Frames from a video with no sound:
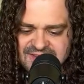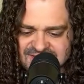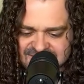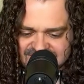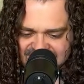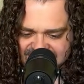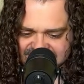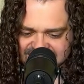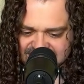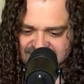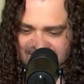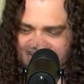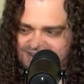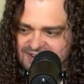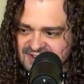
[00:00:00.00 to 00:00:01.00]
had a lot of
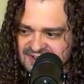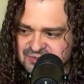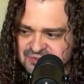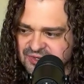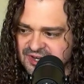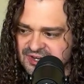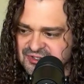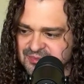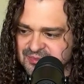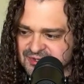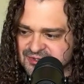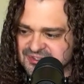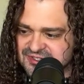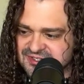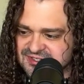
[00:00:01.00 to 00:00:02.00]
intellectual
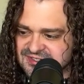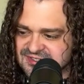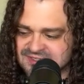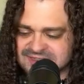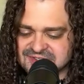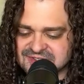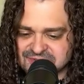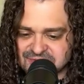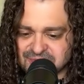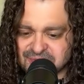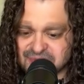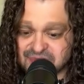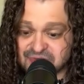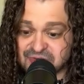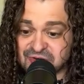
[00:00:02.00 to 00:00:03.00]
contributions
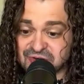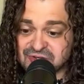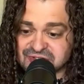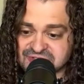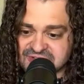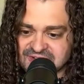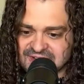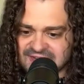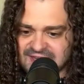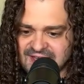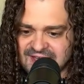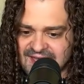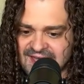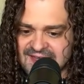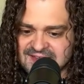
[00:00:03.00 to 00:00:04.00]
to the church
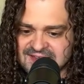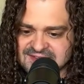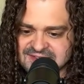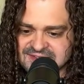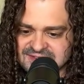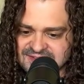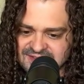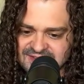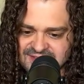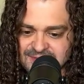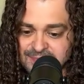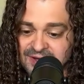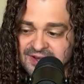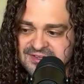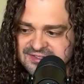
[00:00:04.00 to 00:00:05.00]
as the
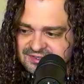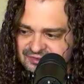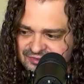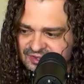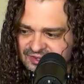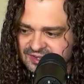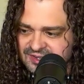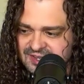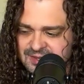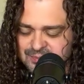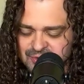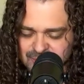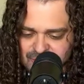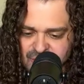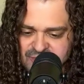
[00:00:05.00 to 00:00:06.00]
pontiff. He
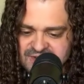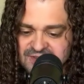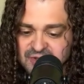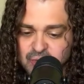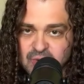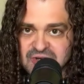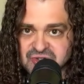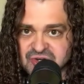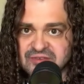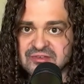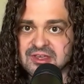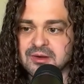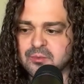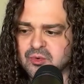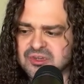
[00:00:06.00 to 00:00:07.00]
promoted the
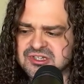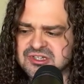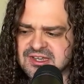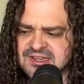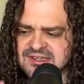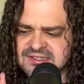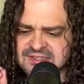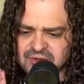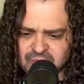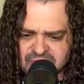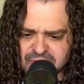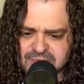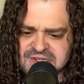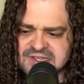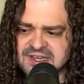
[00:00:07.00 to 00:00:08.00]
quadrivium, which is
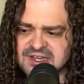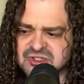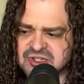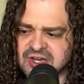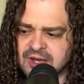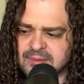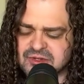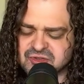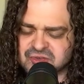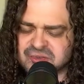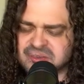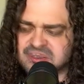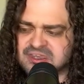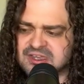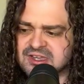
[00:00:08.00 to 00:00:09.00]
arithmetic, geometry,
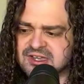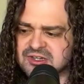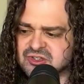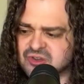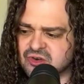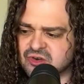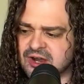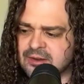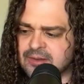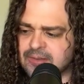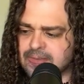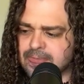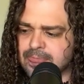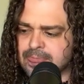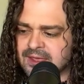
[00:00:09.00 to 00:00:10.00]
music, and
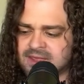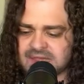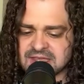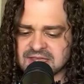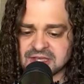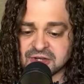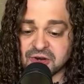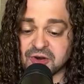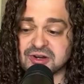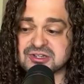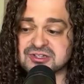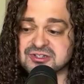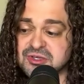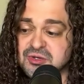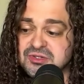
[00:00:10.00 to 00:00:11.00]
astronomy. He
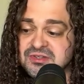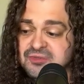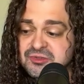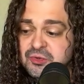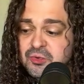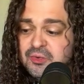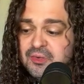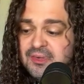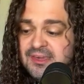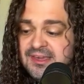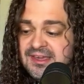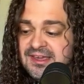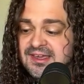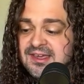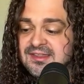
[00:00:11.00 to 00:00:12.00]
encouraged the use of tools
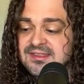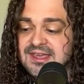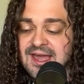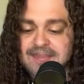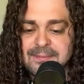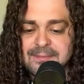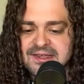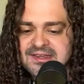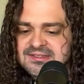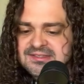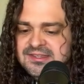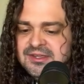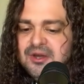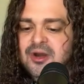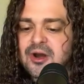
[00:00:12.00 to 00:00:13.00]
like the abacus
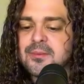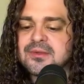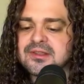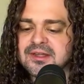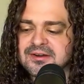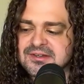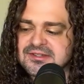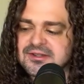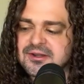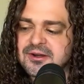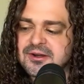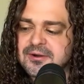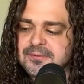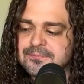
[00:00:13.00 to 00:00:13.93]
and the armillary sphere.